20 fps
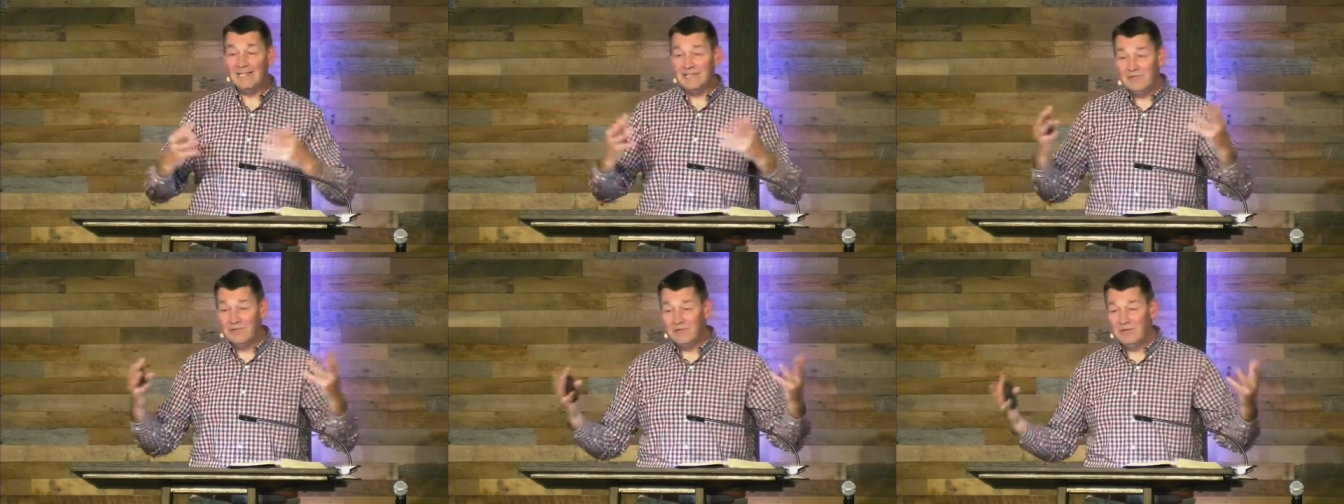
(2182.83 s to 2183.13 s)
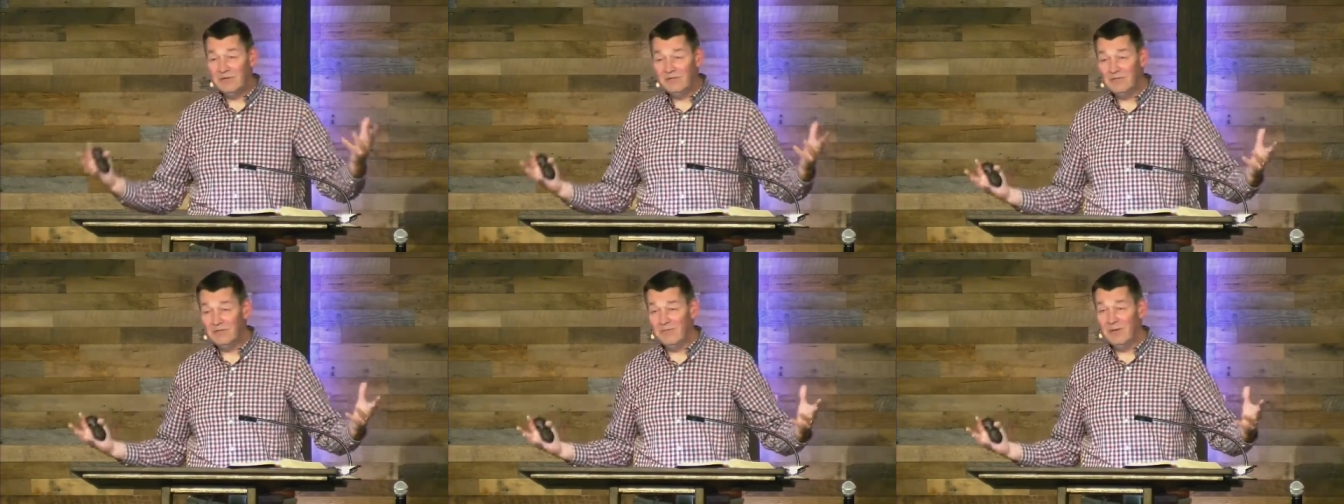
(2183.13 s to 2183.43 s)
some
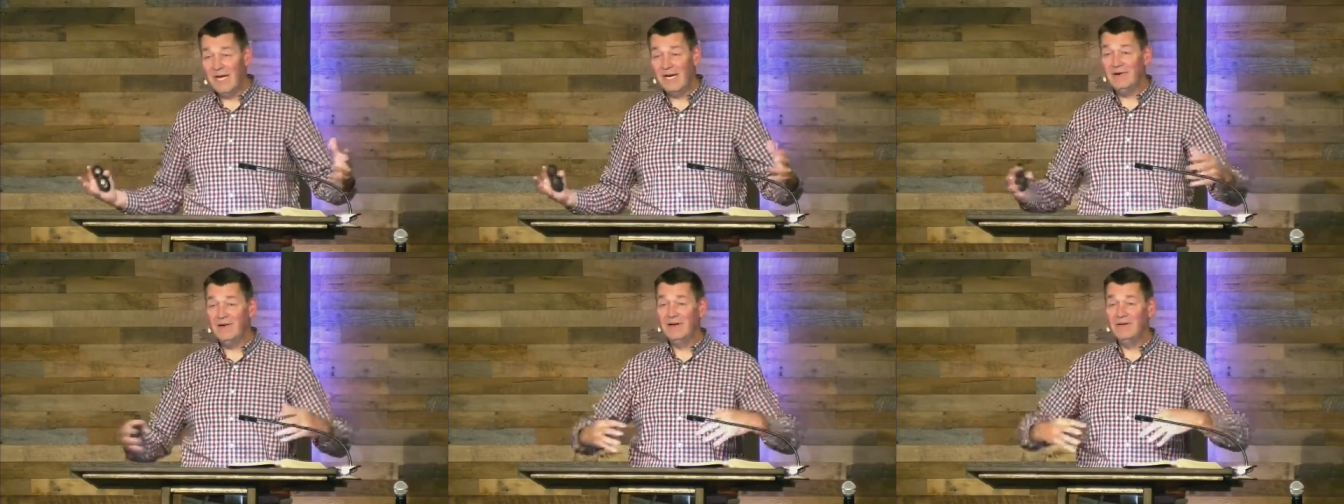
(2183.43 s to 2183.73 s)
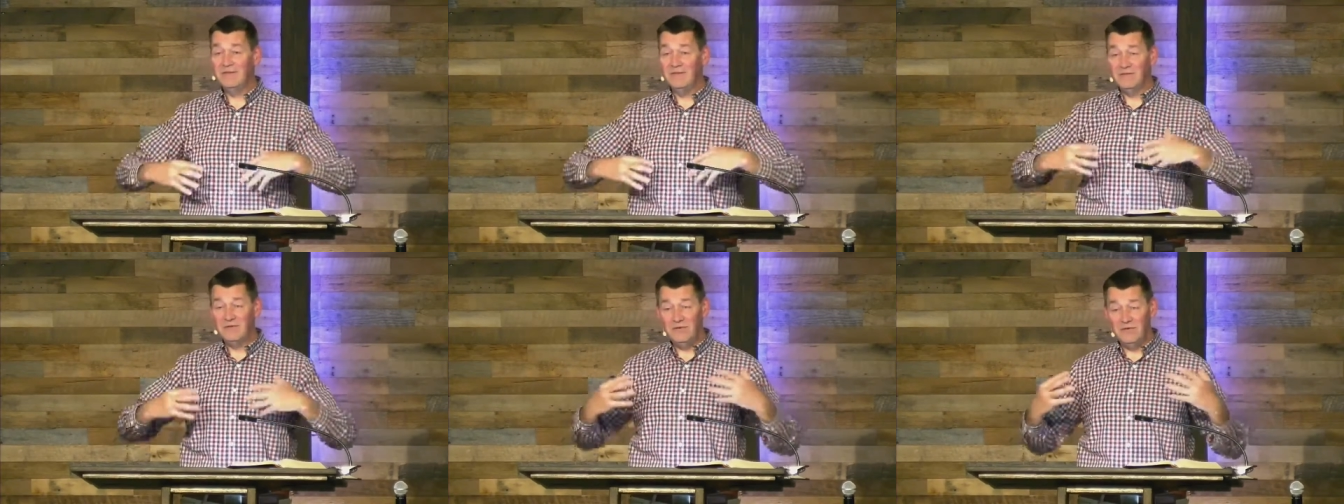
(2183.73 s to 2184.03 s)
scriptural background,
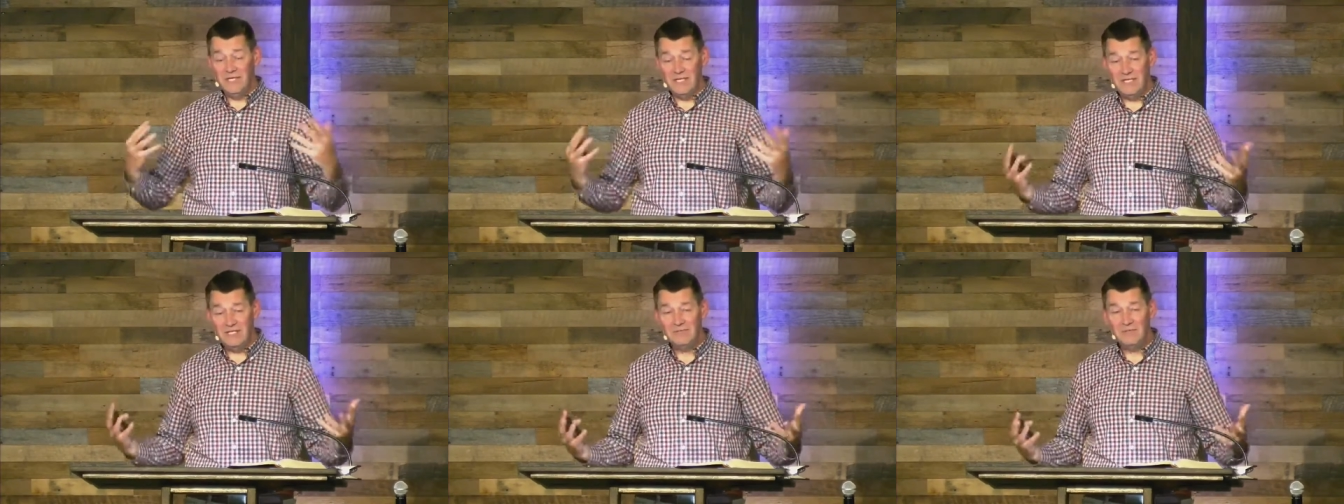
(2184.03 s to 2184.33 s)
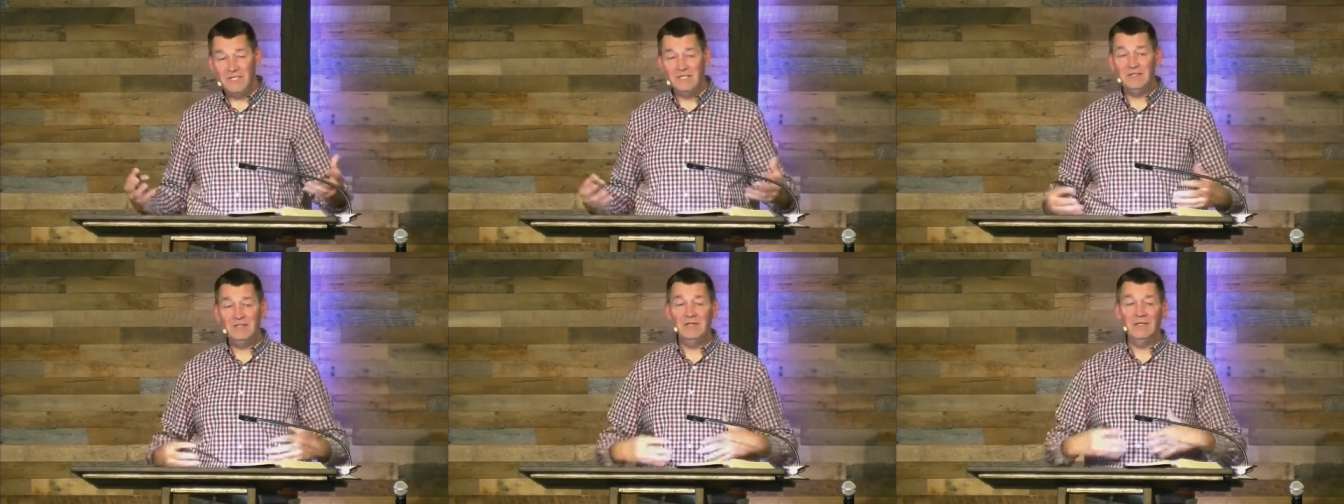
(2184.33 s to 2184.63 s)
the strategic
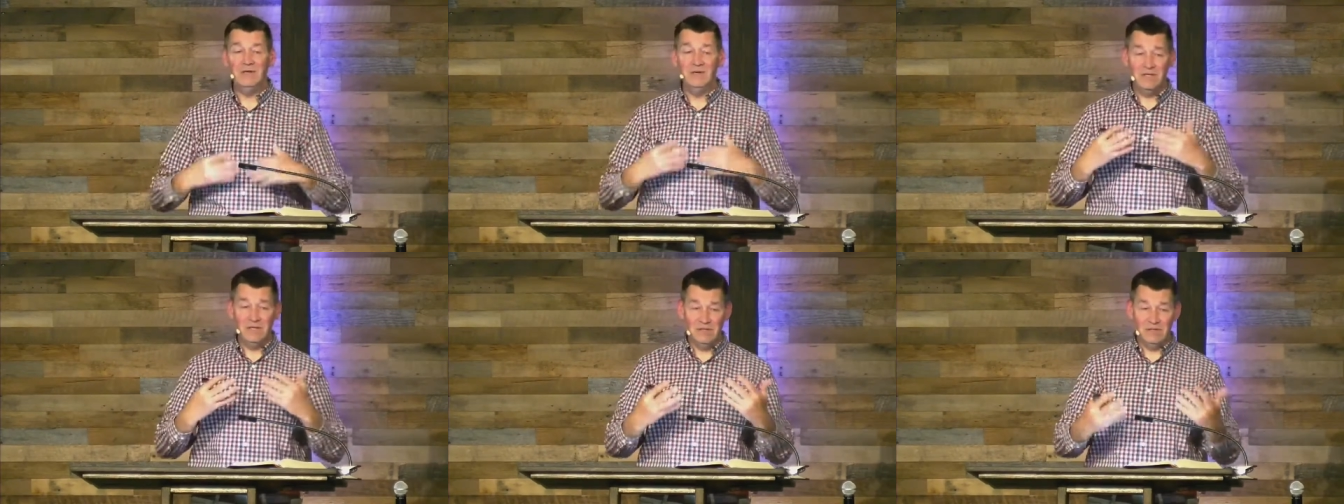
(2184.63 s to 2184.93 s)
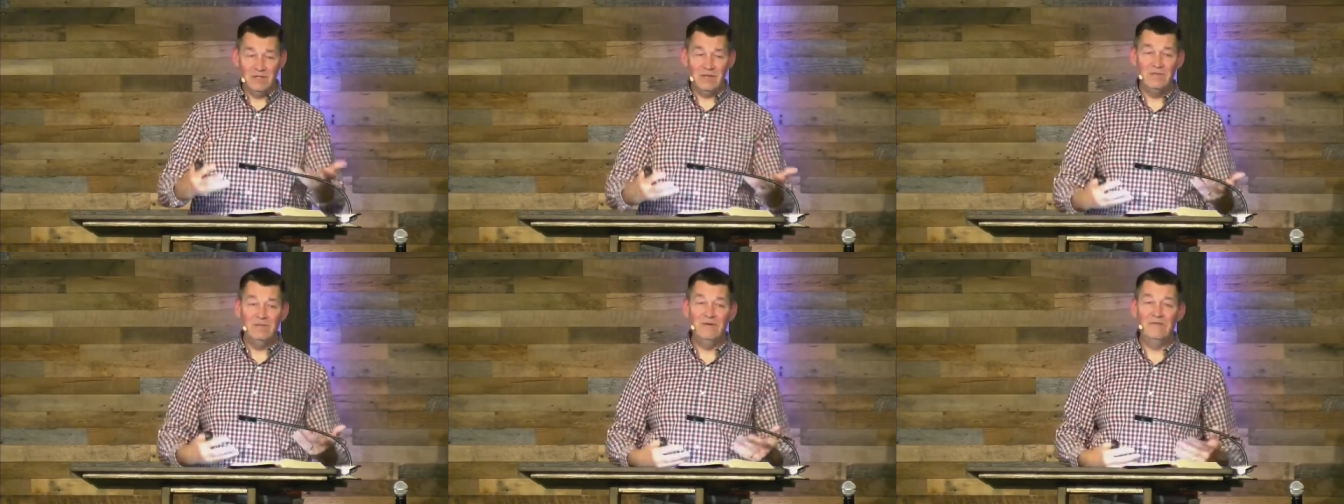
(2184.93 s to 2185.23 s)
place to go, he goes
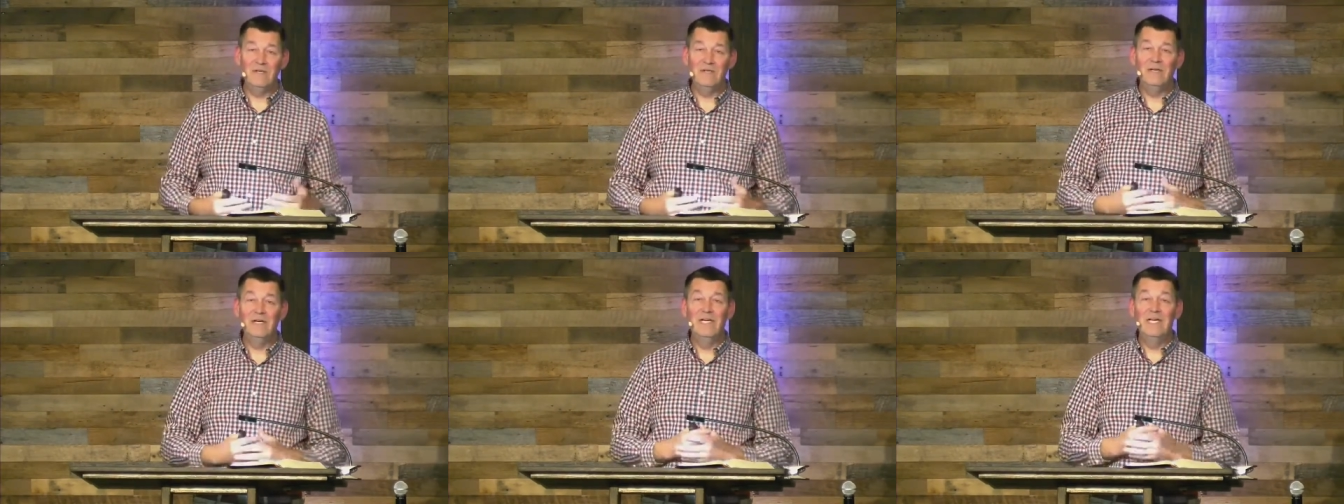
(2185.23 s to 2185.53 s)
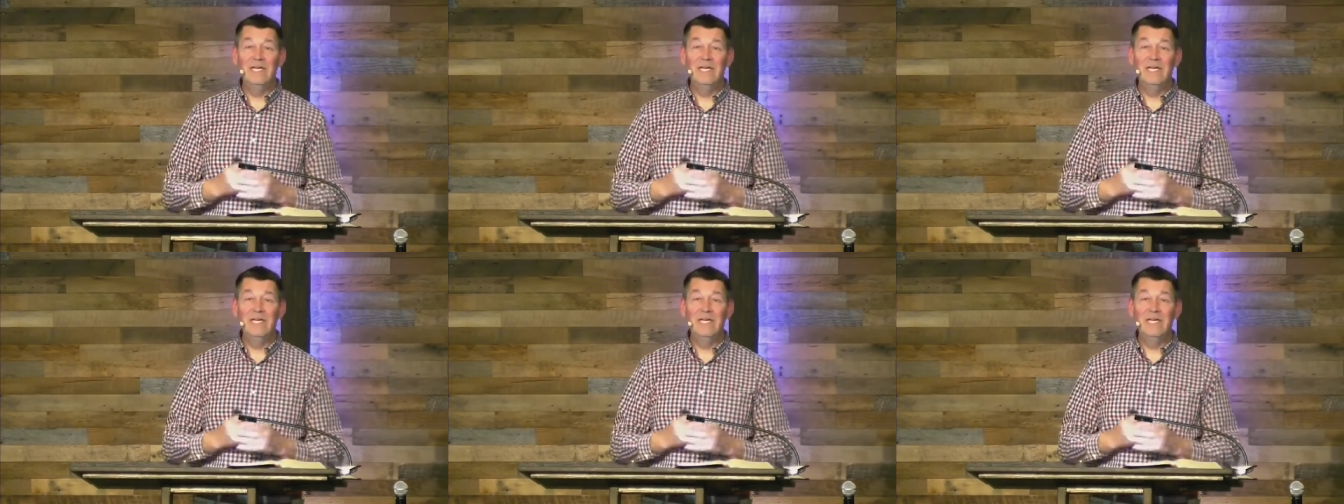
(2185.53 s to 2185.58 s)
to the river